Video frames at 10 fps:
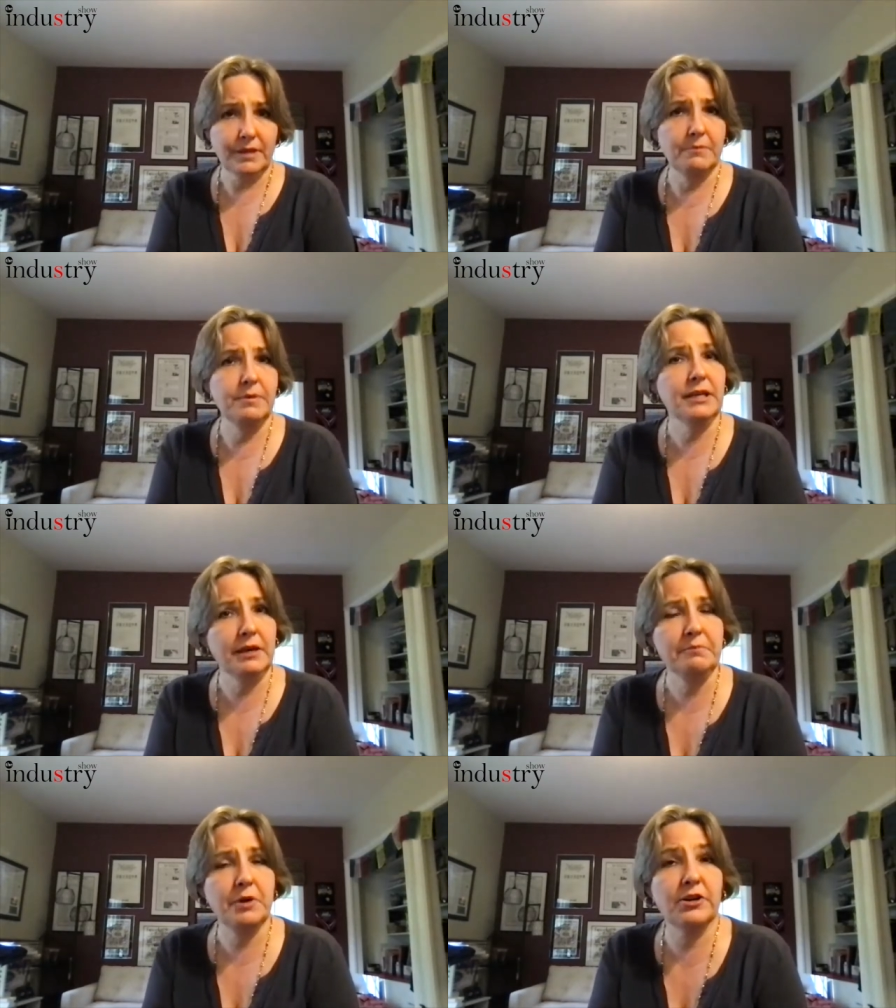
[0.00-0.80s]

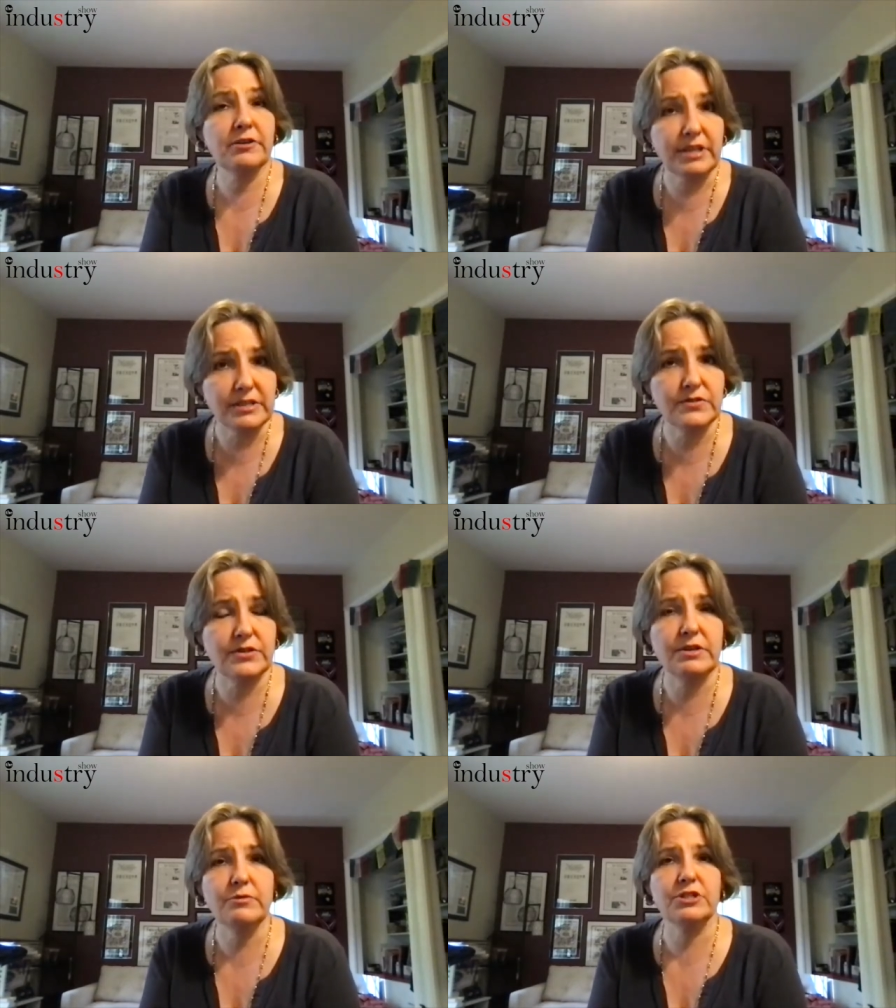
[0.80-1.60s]
became part of
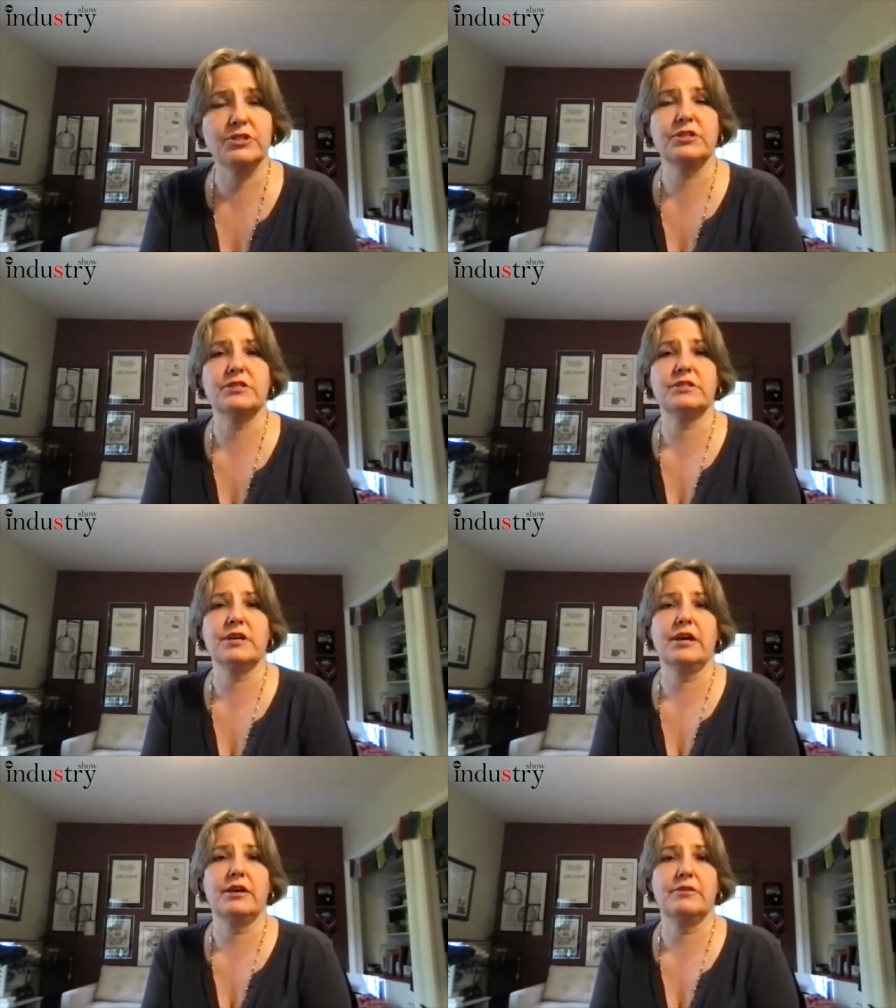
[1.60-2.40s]
ISTE, which is
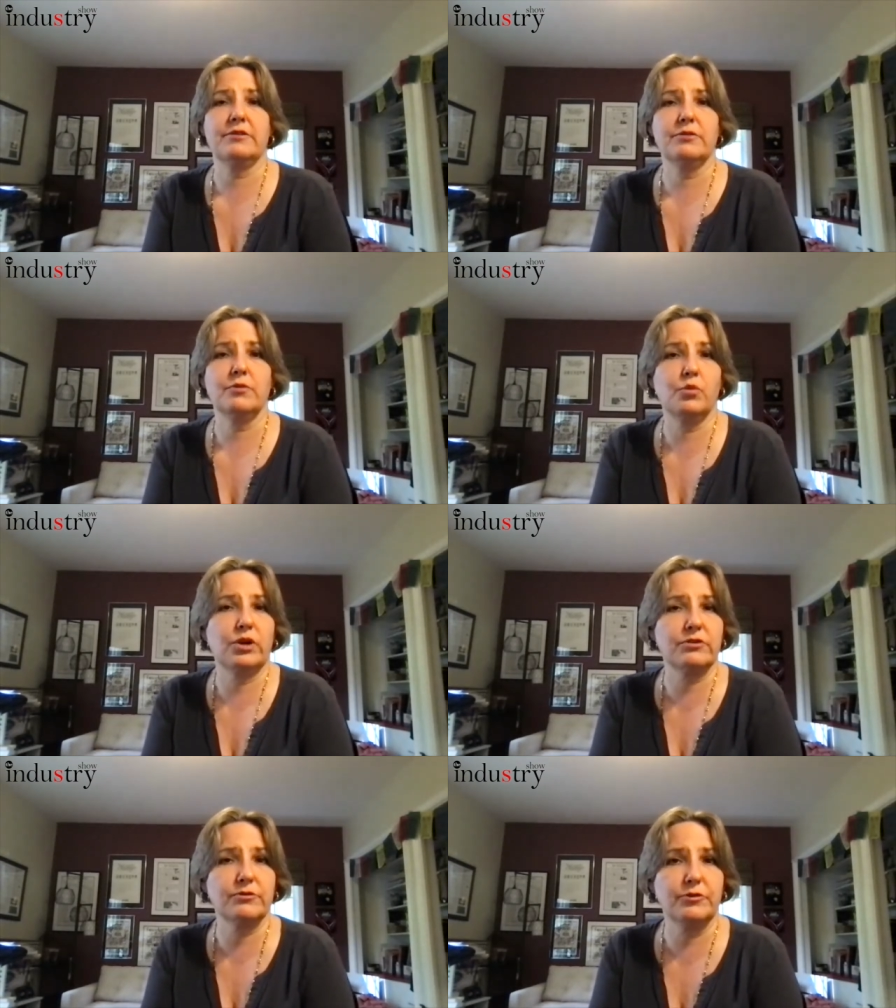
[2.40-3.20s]
a
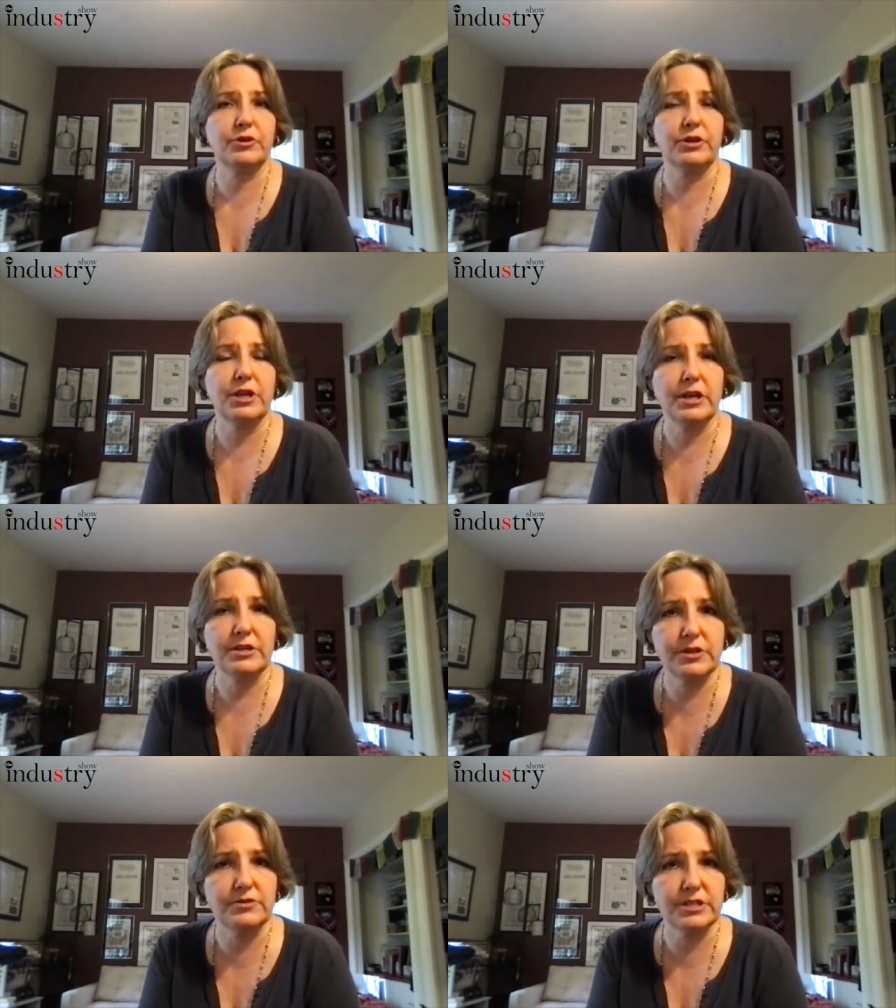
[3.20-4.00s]
wonderful
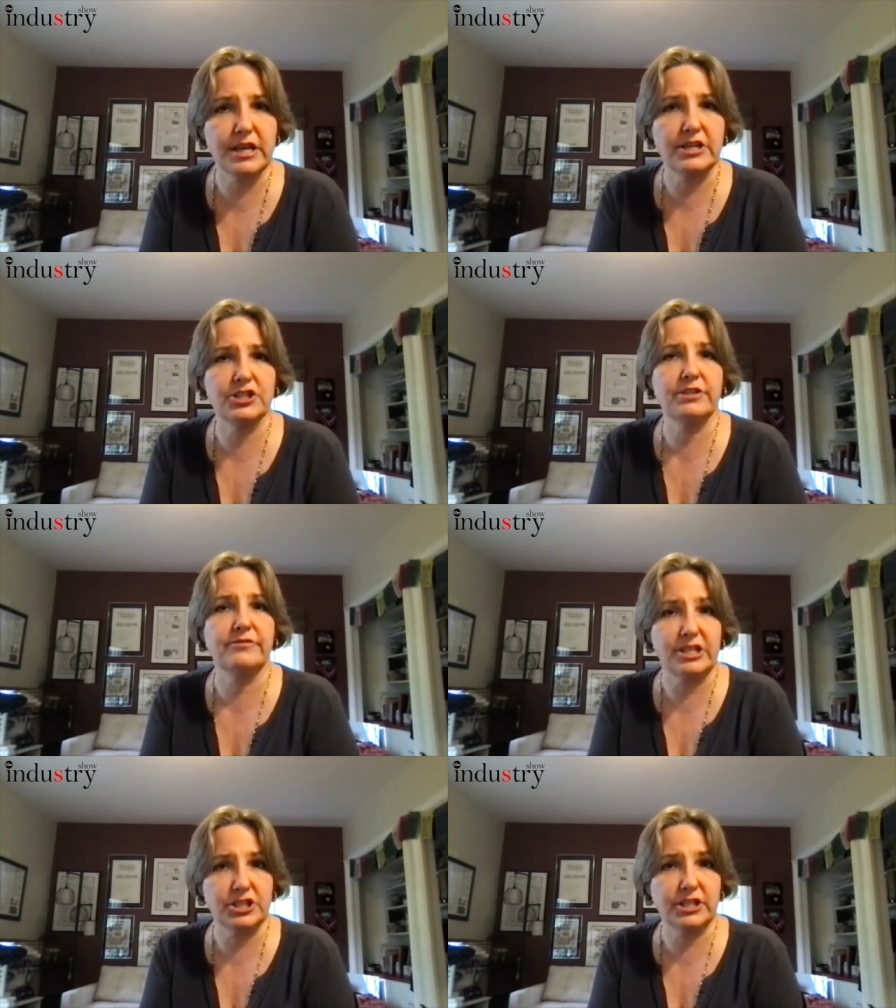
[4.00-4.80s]
association of
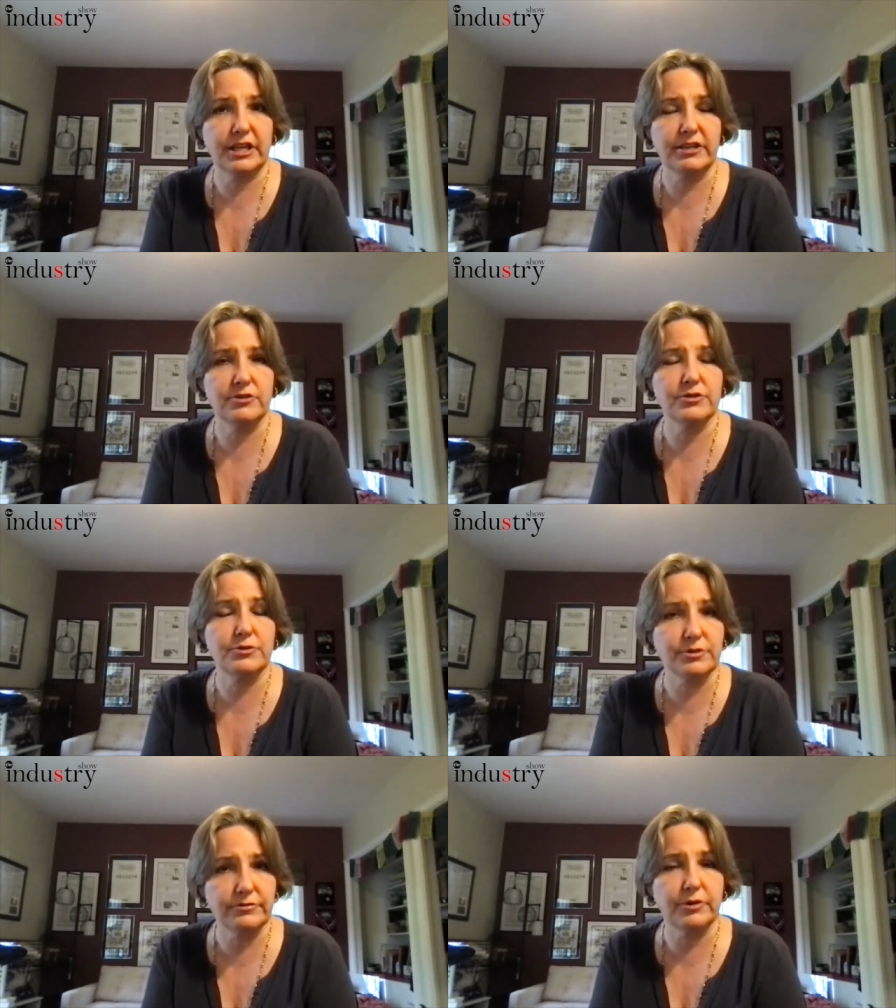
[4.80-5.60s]
educators who
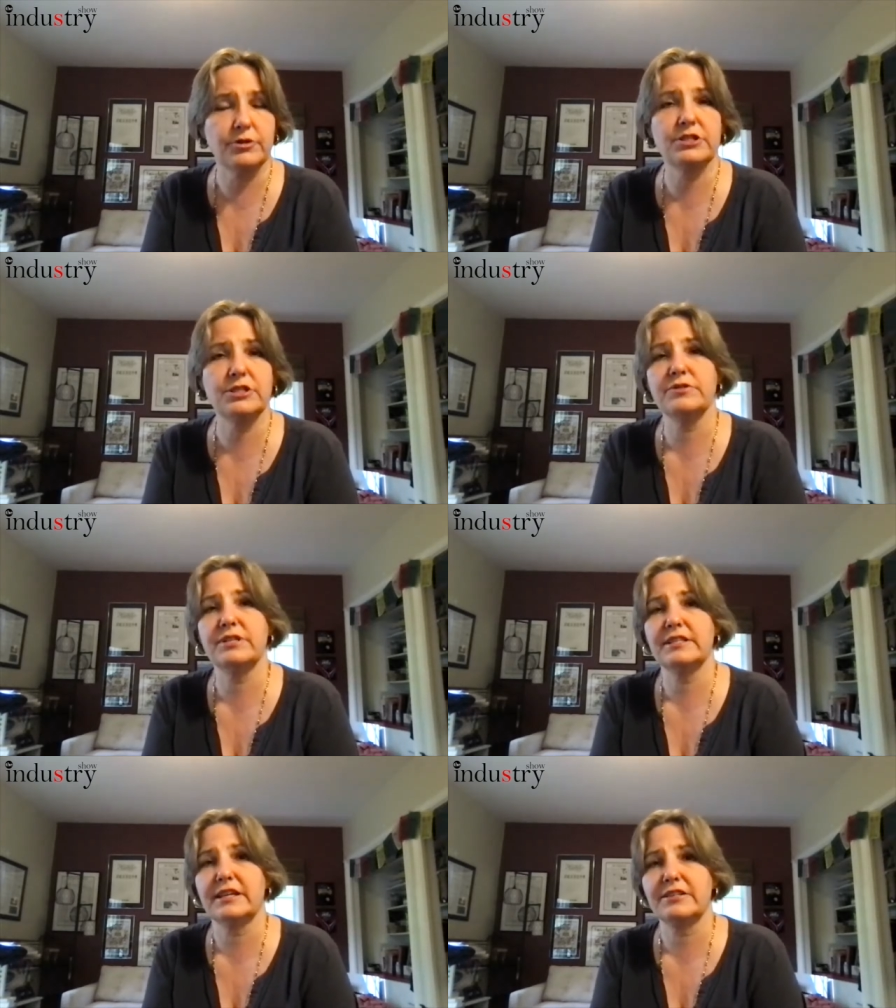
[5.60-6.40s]
are devoted to
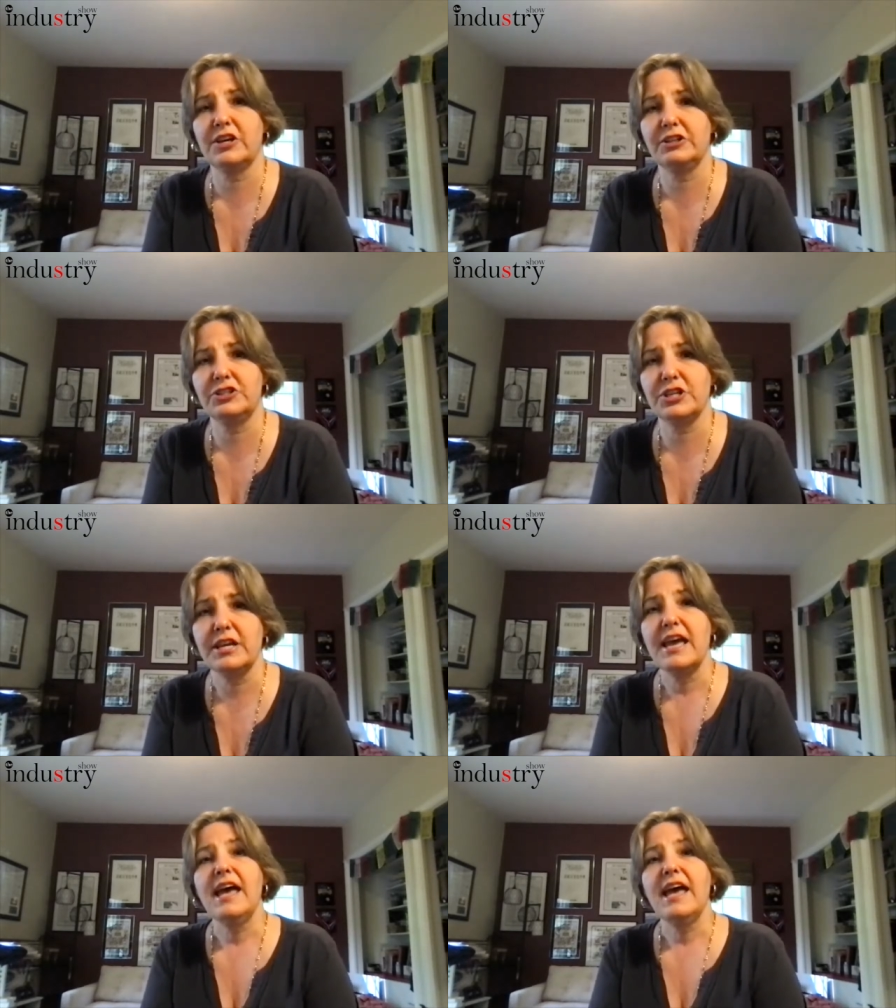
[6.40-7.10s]
using technology.